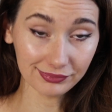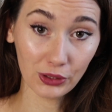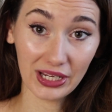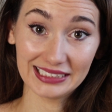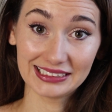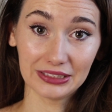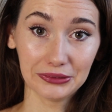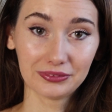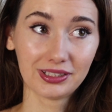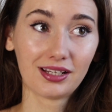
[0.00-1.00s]
Okay,
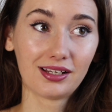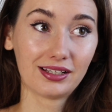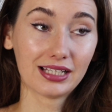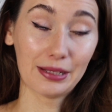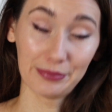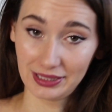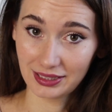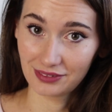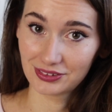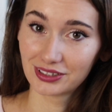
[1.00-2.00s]
so I'm
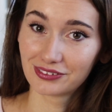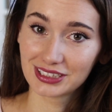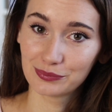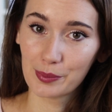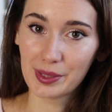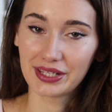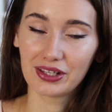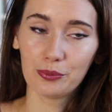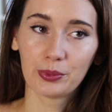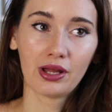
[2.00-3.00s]
back. I've done the rest of my
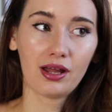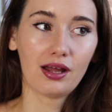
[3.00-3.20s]
makeup.